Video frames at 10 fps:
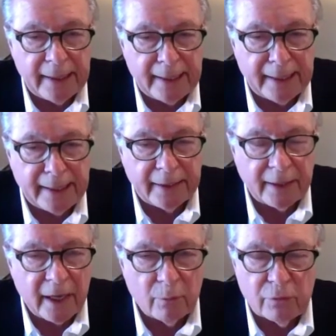And
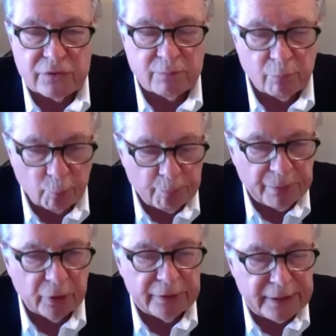I was
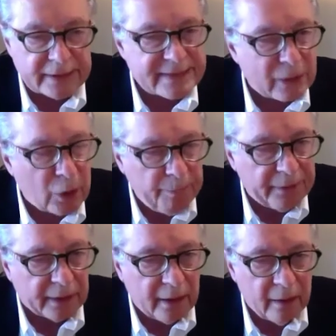building this
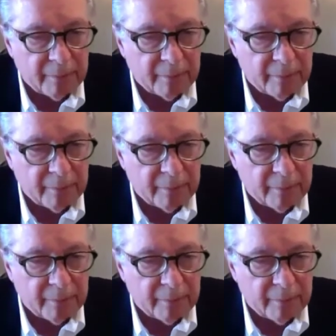company,